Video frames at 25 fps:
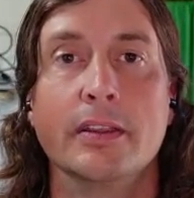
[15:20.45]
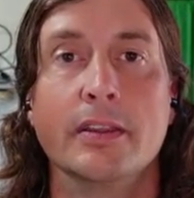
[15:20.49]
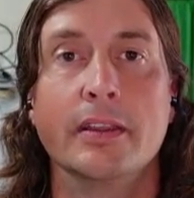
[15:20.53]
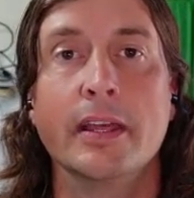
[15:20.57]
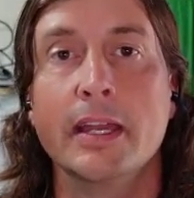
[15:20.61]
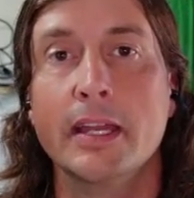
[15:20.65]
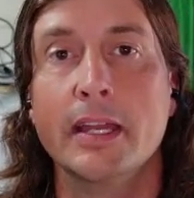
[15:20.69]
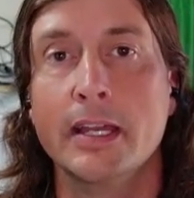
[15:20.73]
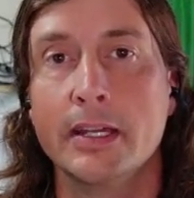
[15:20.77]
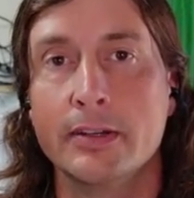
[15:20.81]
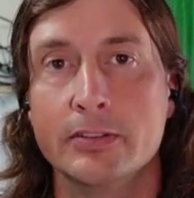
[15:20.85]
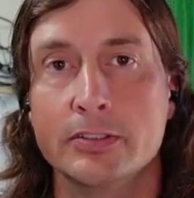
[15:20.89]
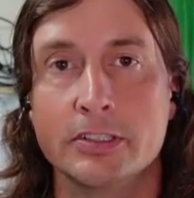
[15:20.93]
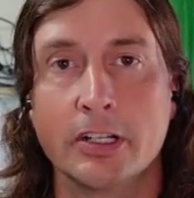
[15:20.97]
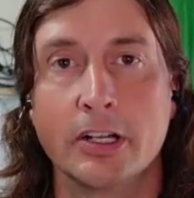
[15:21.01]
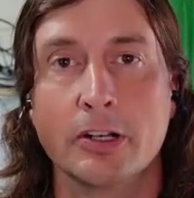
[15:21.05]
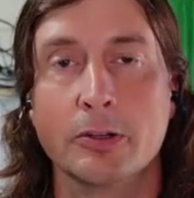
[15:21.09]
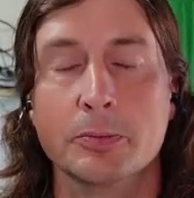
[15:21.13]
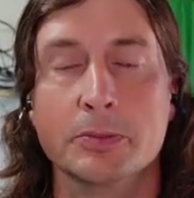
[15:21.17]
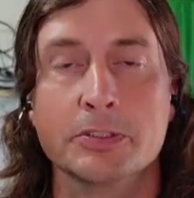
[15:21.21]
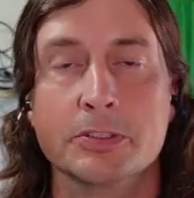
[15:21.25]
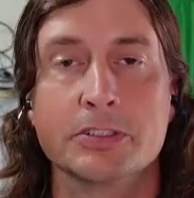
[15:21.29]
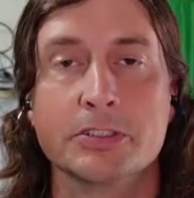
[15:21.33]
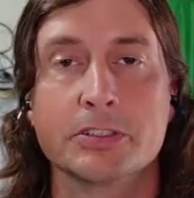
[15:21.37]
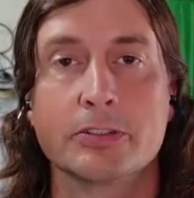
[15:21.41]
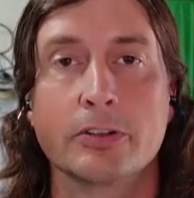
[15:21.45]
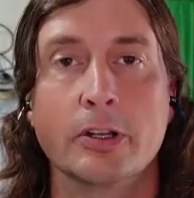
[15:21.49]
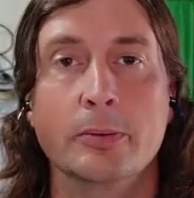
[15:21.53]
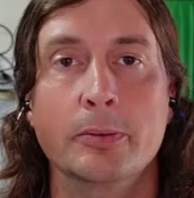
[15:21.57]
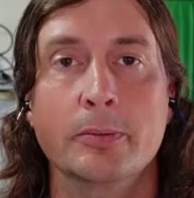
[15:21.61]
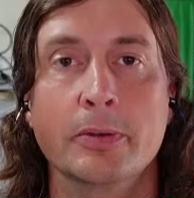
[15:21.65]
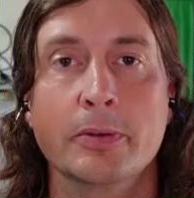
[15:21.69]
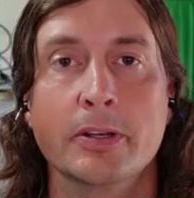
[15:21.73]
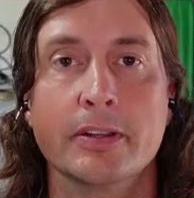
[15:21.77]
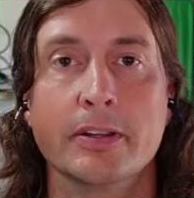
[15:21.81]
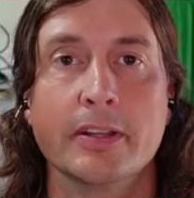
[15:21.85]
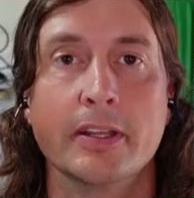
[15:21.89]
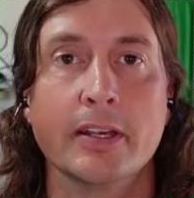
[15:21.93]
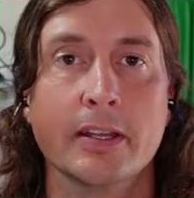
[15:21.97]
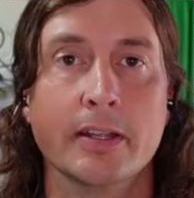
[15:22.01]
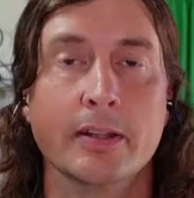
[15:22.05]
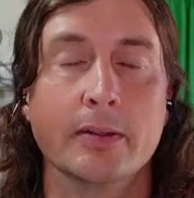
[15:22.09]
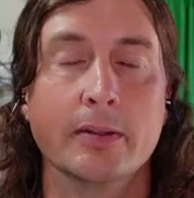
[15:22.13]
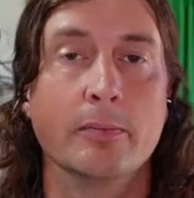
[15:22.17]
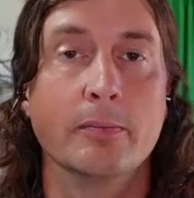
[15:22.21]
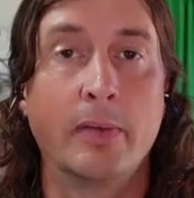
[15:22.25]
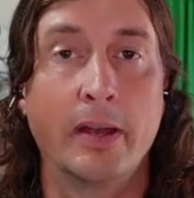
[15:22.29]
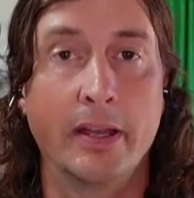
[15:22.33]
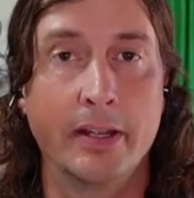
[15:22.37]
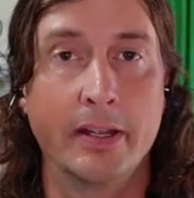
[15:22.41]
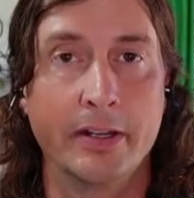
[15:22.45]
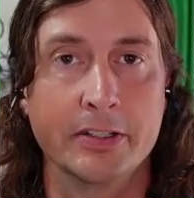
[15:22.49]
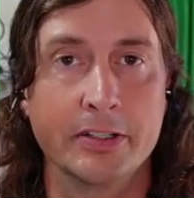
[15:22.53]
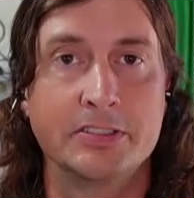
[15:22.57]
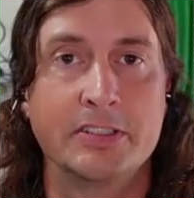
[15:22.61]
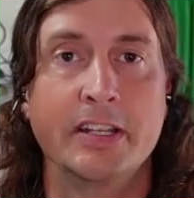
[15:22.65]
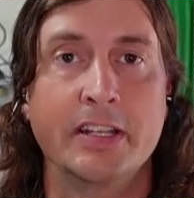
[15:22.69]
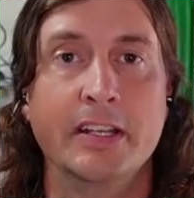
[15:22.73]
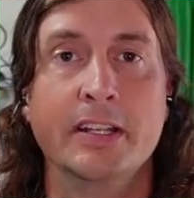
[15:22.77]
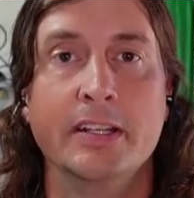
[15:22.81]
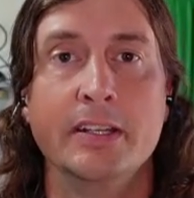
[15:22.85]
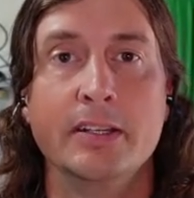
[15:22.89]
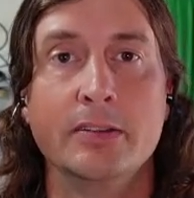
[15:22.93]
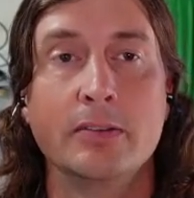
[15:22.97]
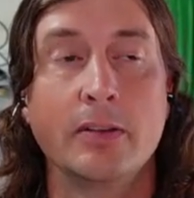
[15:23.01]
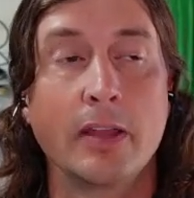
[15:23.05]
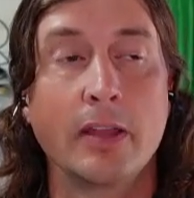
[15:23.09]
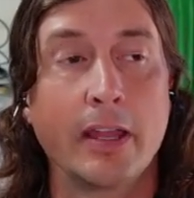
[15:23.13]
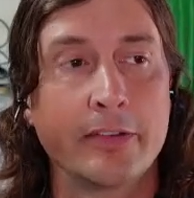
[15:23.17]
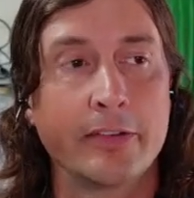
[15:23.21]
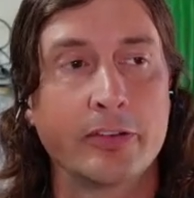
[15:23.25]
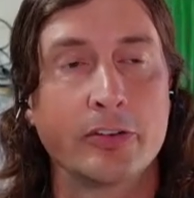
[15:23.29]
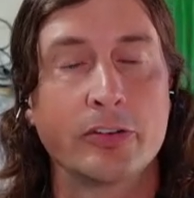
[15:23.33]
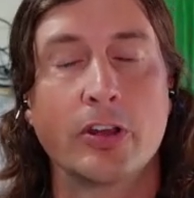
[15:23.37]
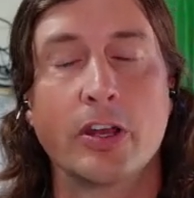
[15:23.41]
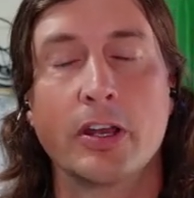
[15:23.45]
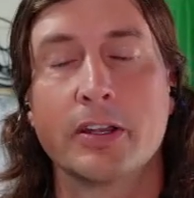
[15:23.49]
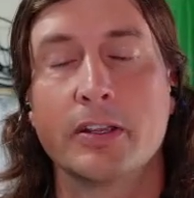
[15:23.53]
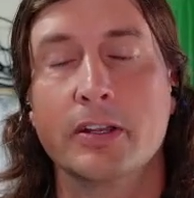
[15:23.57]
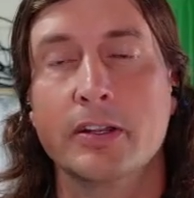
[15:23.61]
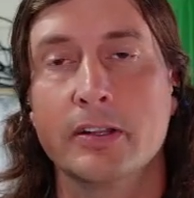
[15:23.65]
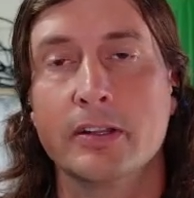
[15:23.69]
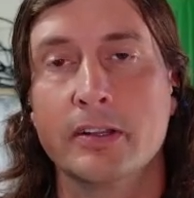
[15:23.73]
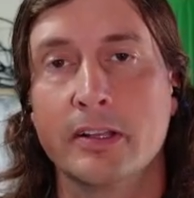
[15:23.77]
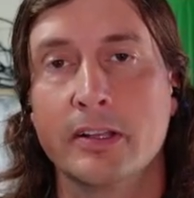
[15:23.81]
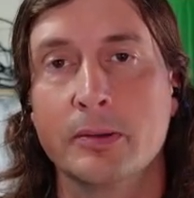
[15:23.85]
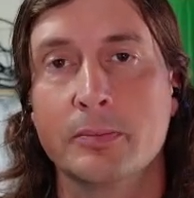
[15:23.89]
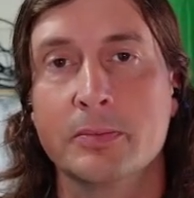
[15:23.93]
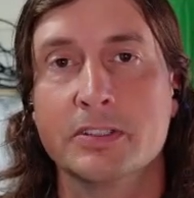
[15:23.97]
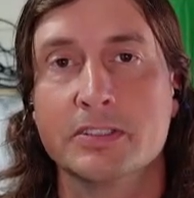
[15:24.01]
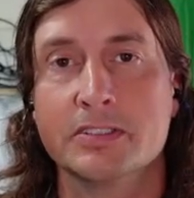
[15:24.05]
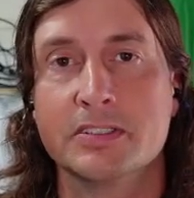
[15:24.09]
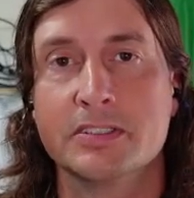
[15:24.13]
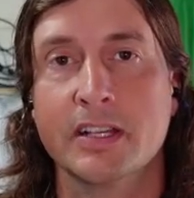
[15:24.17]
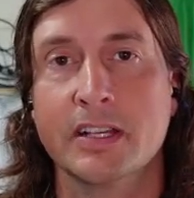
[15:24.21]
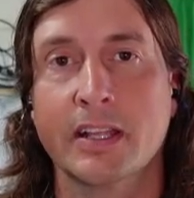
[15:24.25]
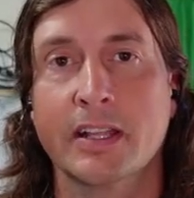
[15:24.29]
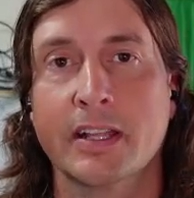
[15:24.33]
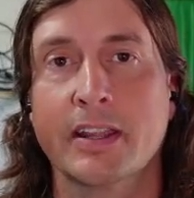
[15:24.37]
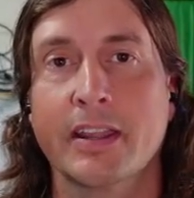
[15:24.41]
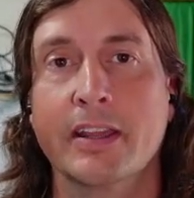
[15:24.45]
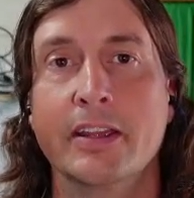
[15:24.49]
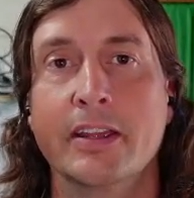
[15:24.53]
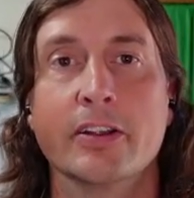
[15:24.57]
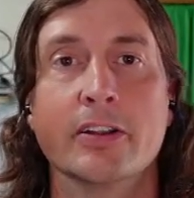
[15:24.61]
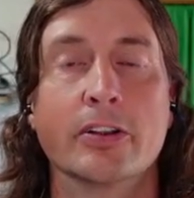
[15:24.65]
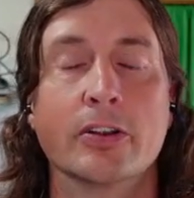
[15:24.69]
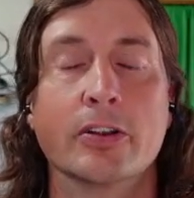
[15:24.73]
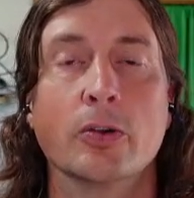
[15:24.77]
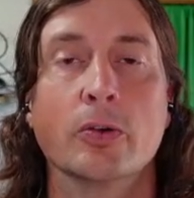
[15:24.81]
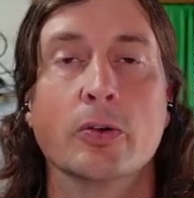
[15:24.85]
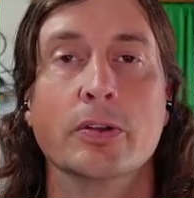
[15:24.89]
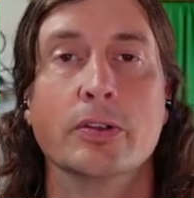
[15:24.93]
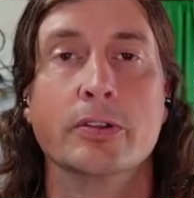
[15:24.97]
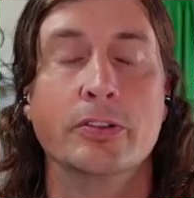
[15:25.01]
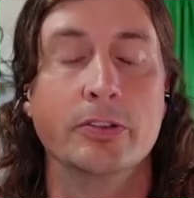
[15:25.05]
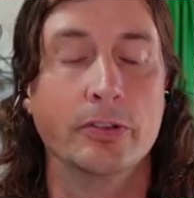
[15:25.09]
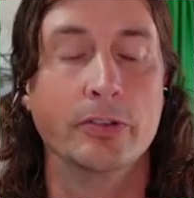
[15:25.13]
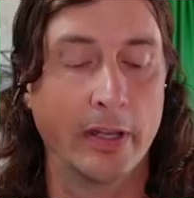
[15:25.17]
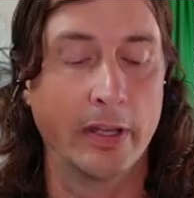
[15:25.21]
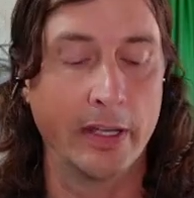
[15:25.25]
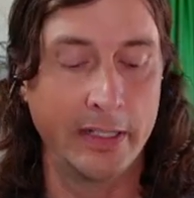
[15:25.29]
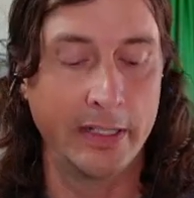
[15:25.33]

they have a gentleman's agreement that my understanding after talking to them is that they are going to,